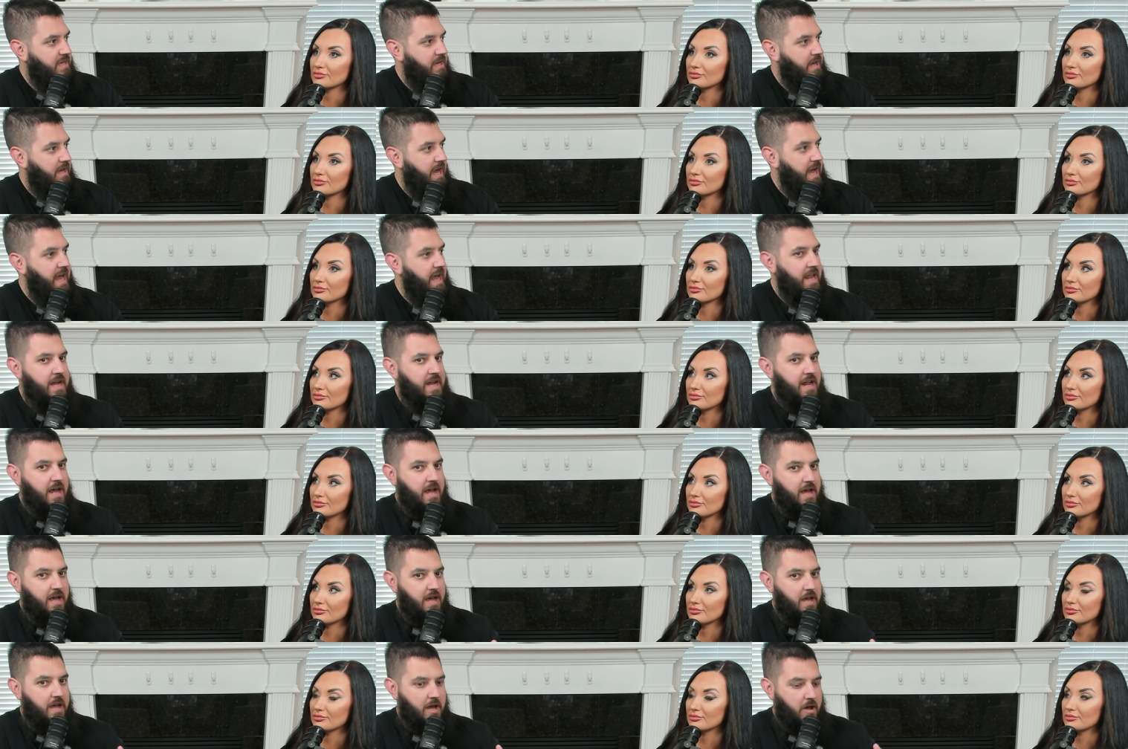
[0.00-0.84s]
Speaker 1: and
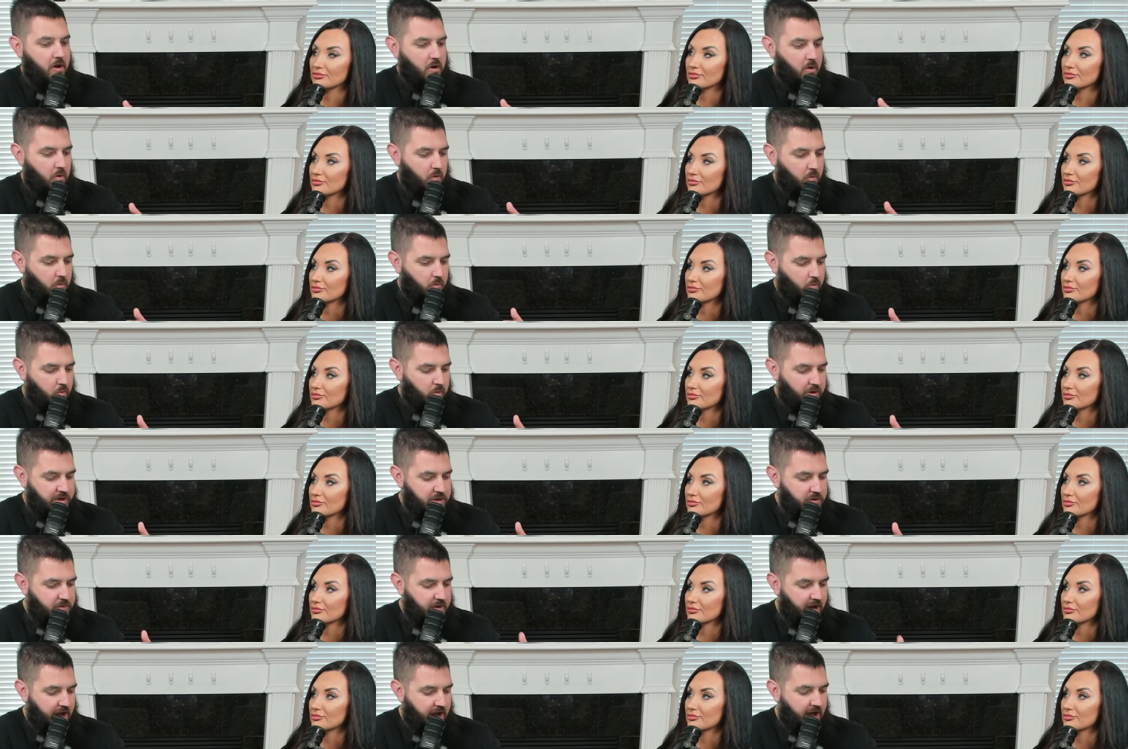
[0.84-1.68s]
when
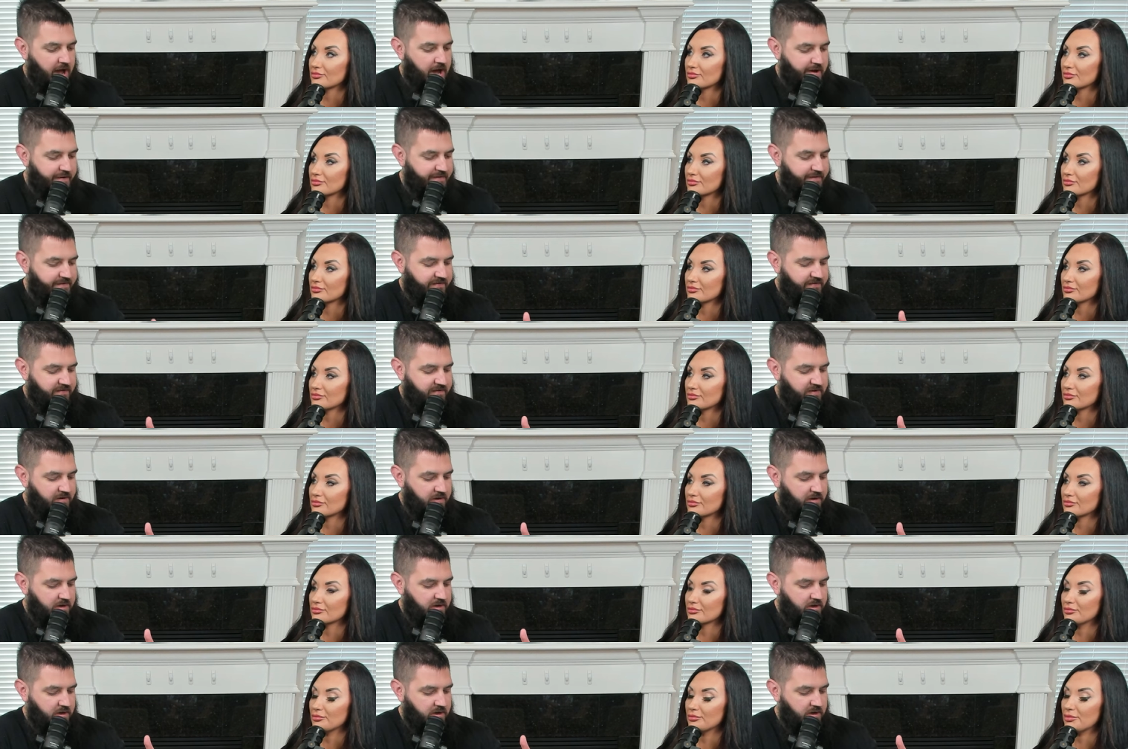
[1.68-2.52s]
you have
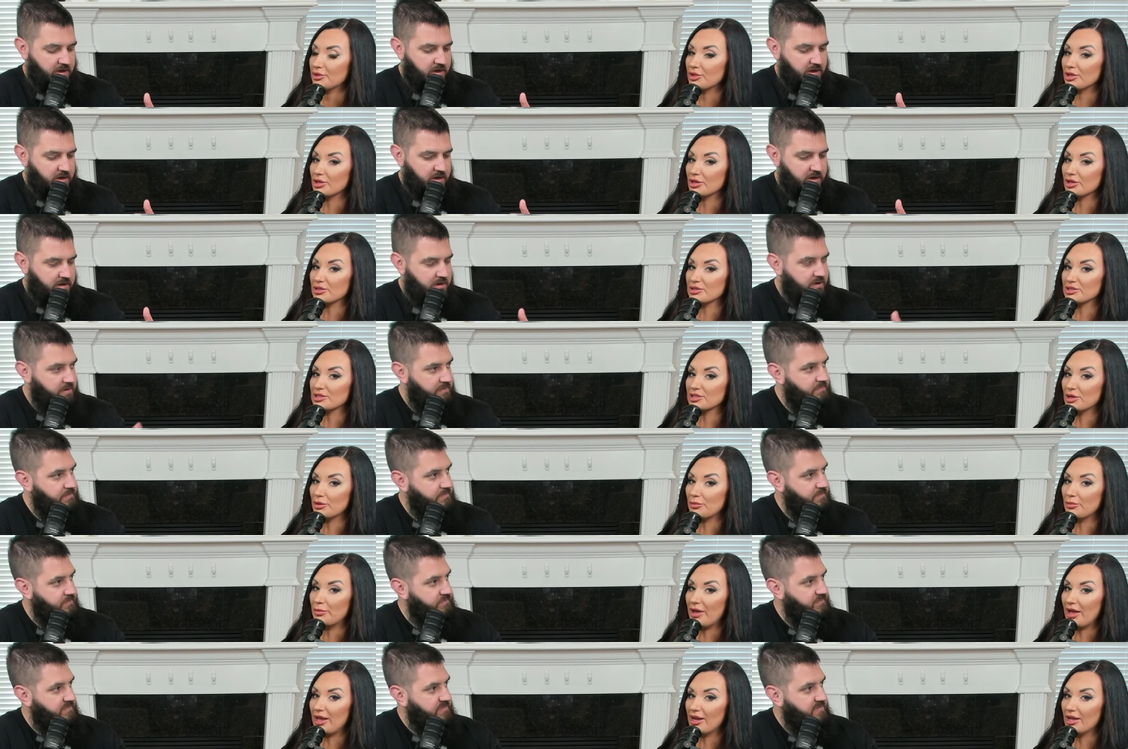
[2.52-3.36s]
Speaker 2: but they're also
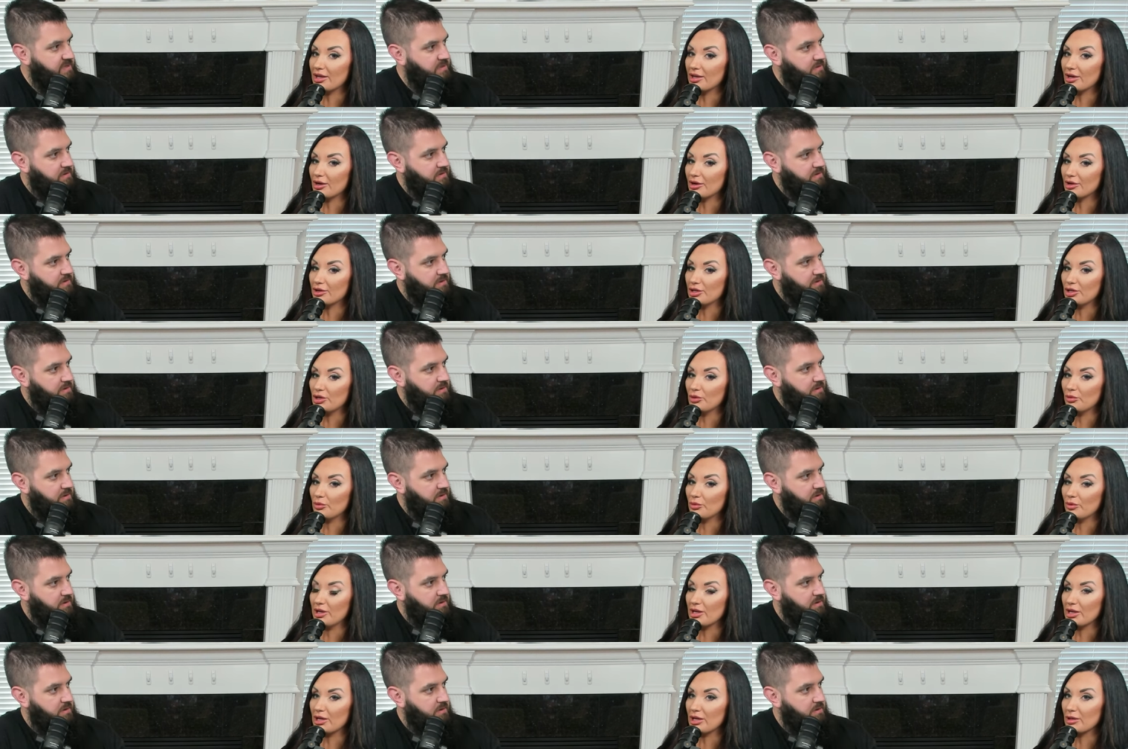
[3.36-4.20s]
betting on you
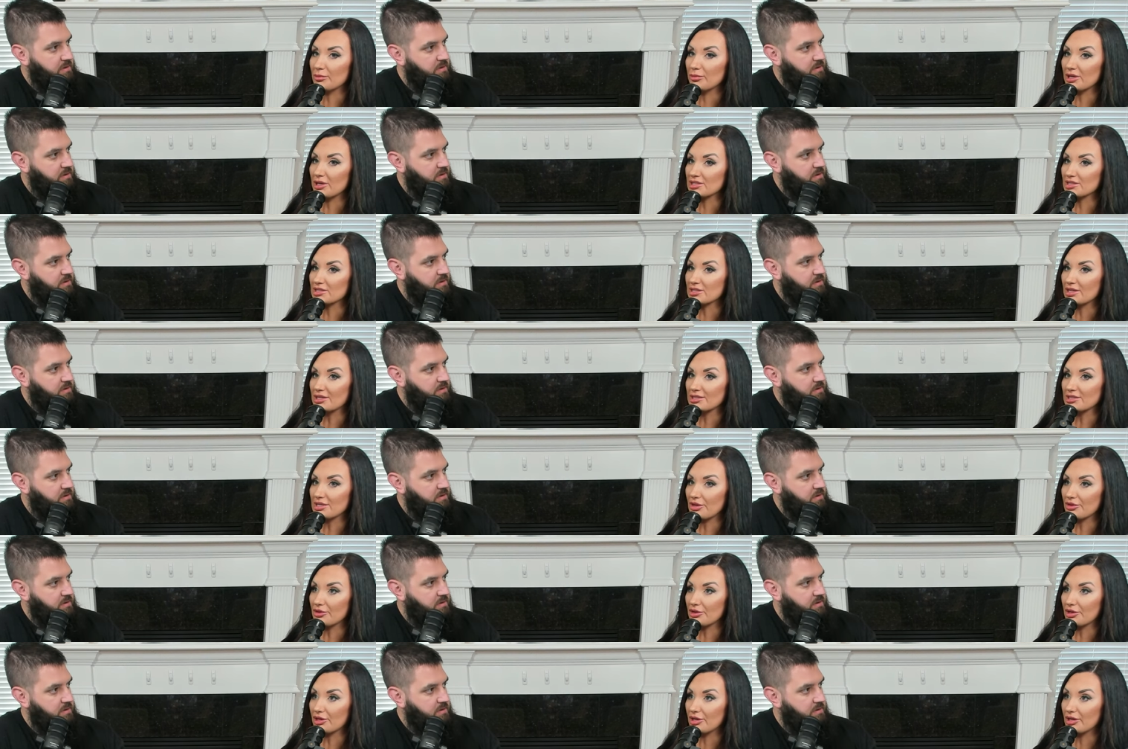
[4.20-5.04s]
winning because that's how
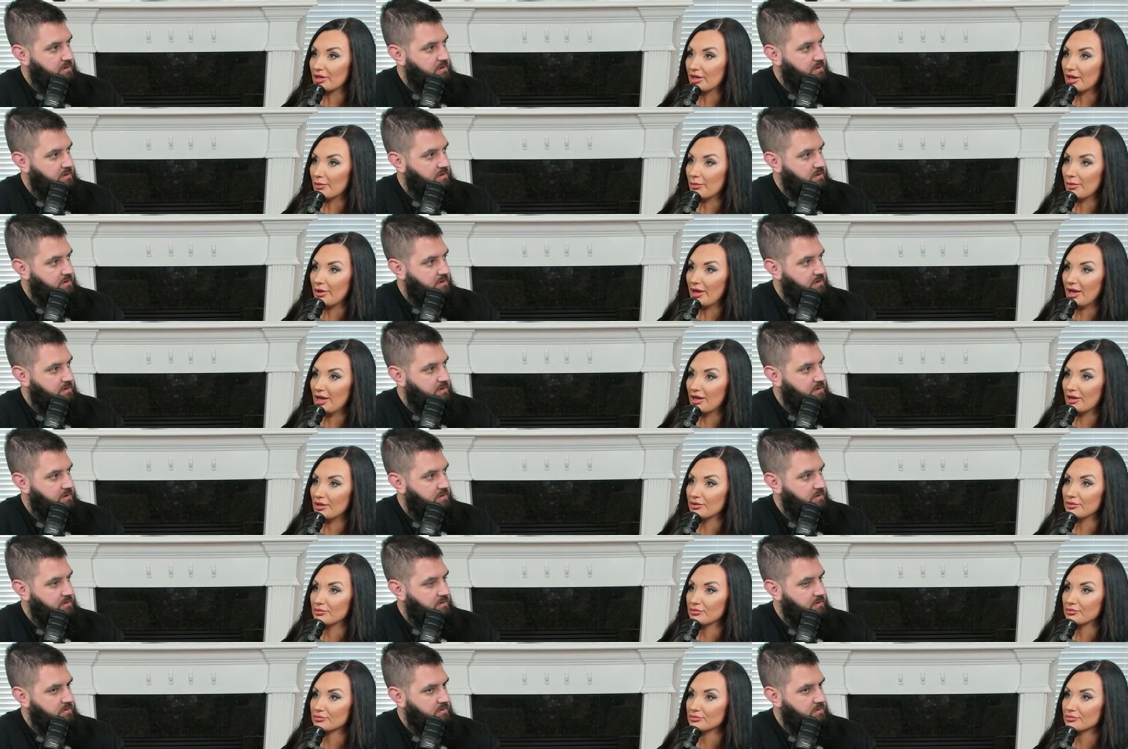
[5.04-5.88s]
they're going to get paid
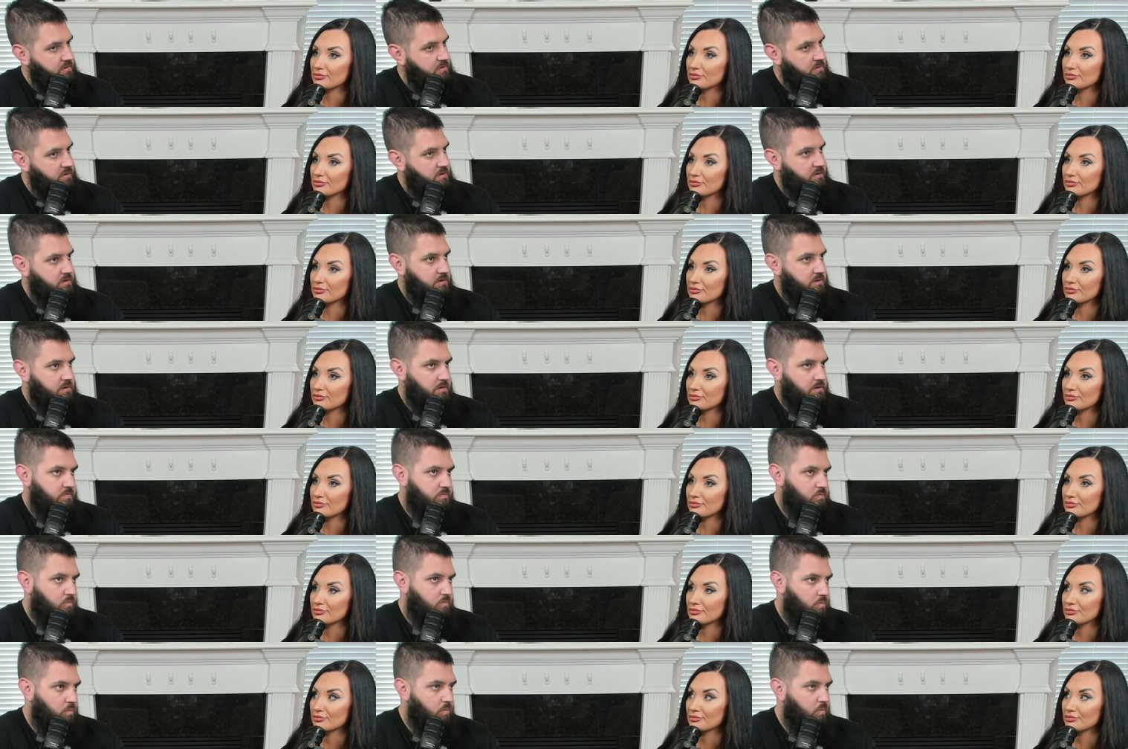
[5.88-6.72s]

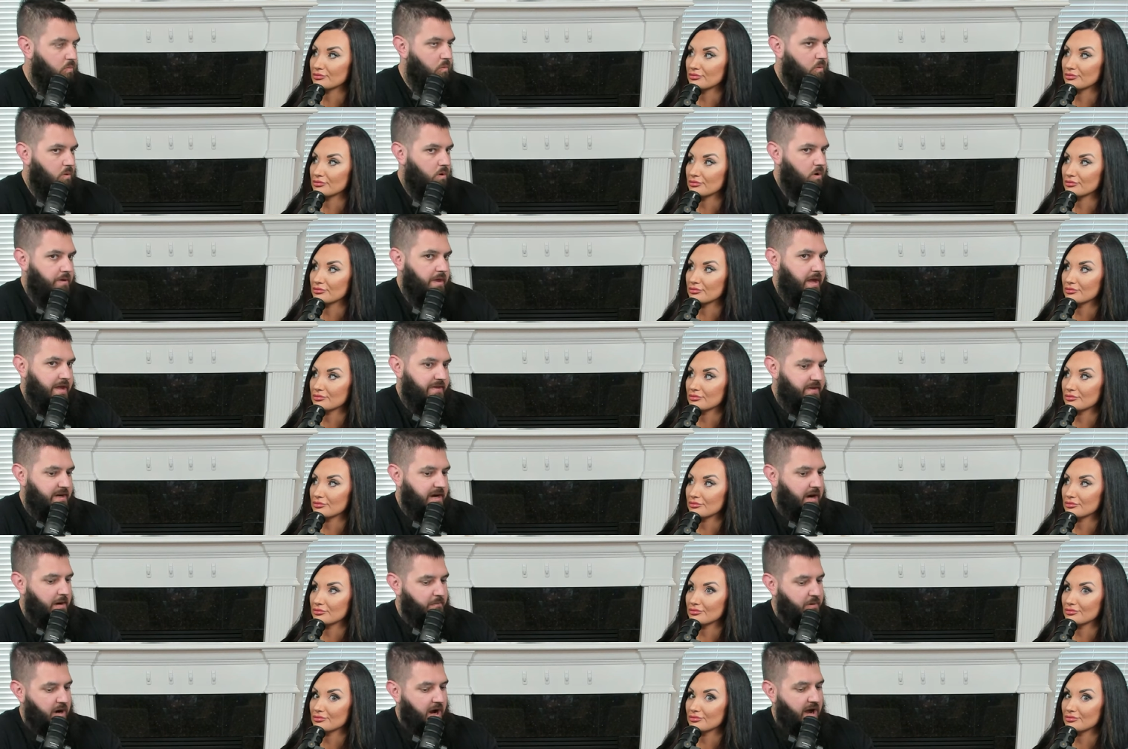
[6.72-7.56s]
Speaker 1: well not the
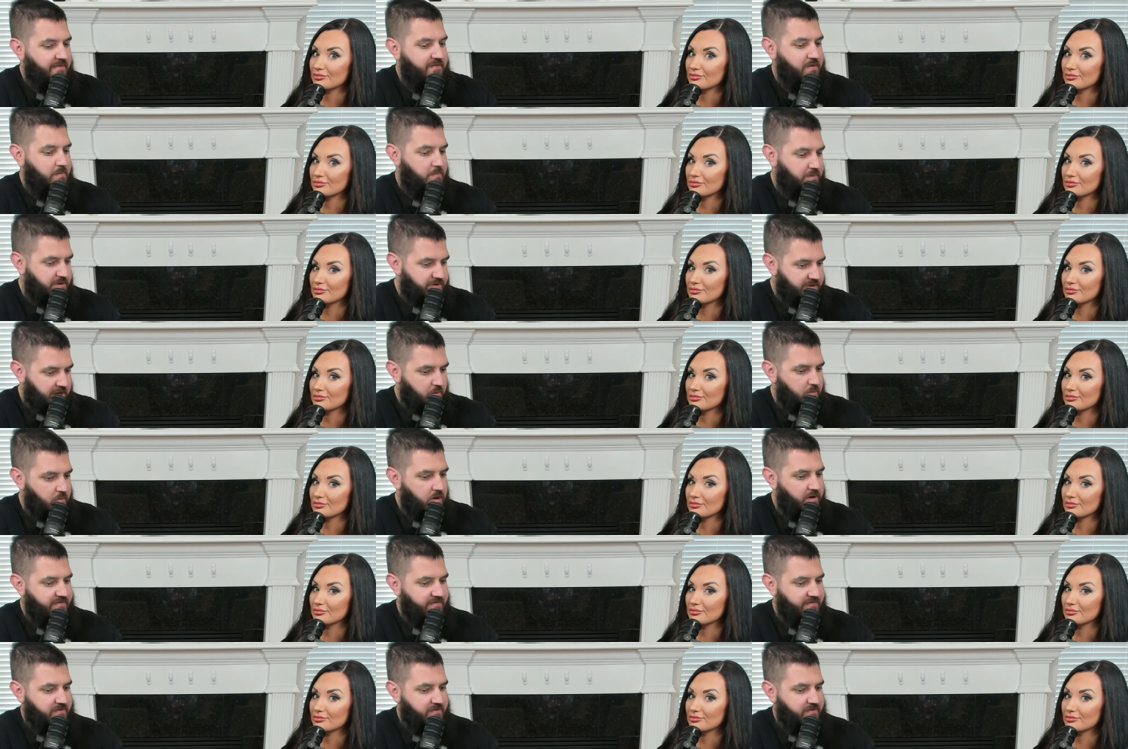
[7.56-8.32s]
nonprofit but they will from